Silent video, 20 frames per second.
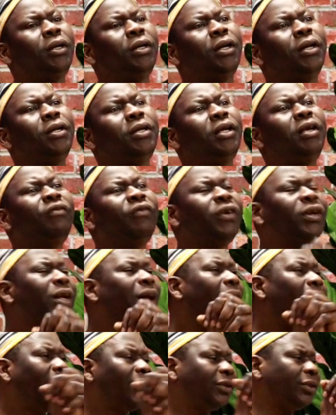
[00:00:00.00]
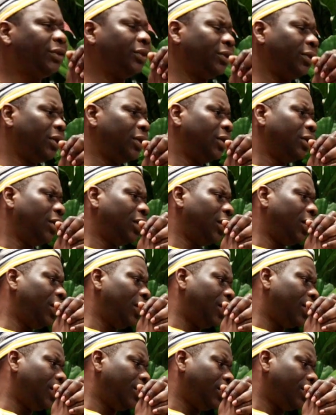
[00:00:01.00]
even us,
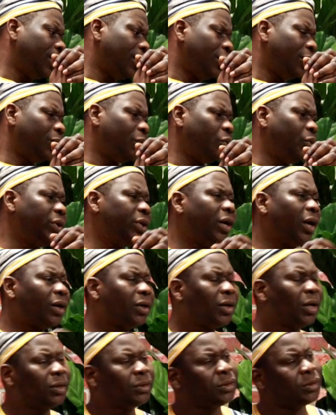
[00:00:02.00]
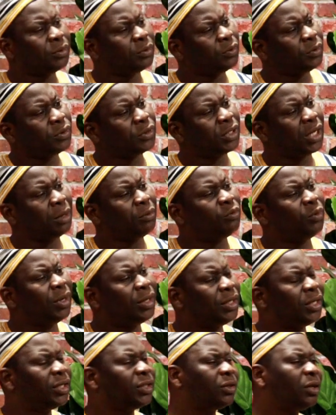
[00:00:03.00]
we are not, someone
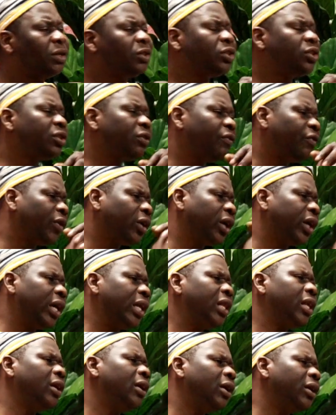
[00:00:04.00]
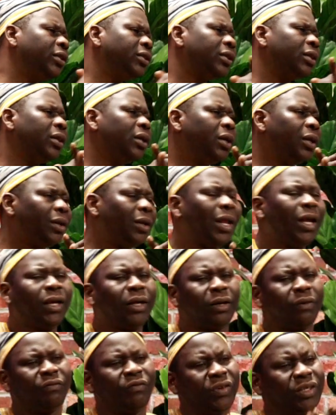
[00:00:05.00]
is not suffocating us,
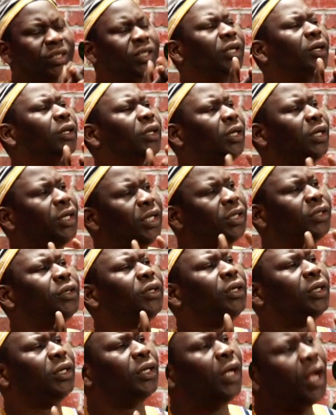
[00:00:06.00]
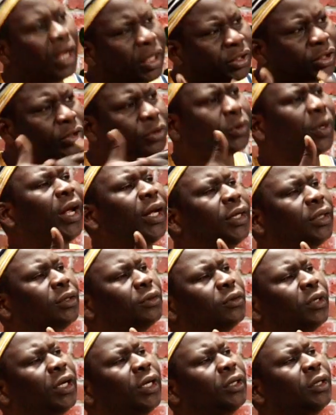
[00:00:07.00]
like physically, literally, straight,
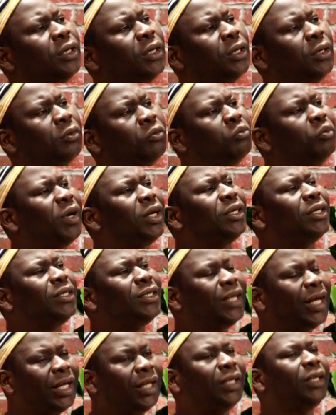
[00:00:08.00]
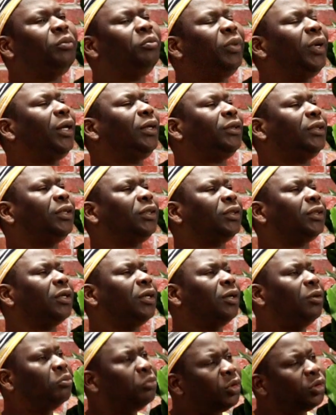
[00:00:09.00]
right? But daily basis,
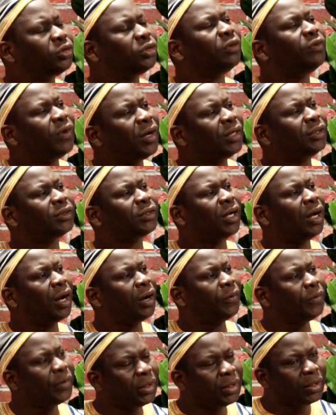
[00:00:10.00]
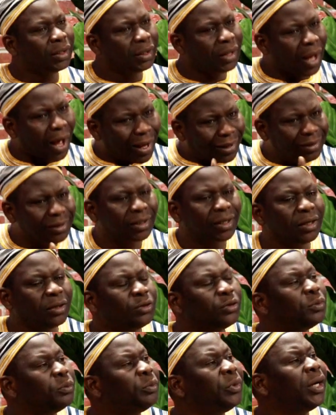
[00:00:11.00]
most of us are really asking
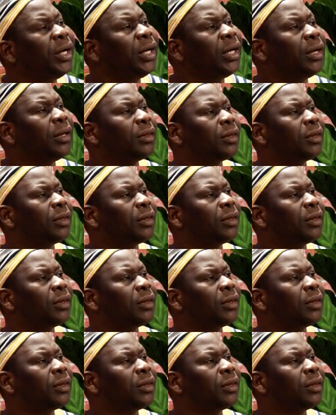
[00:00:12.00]
to breathe.